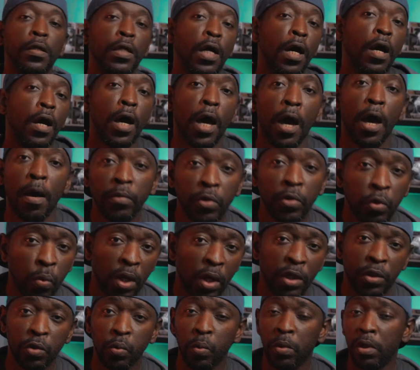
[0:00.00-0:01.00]
Now, I was
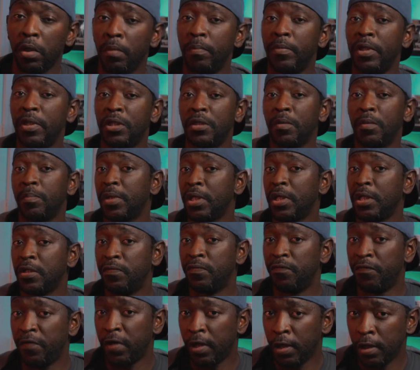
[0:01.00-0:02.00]
watching one of Mr.
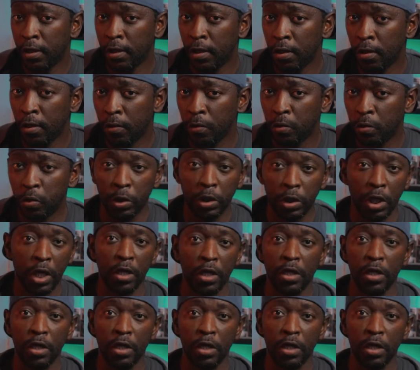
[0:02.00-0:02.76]
Beast's videos,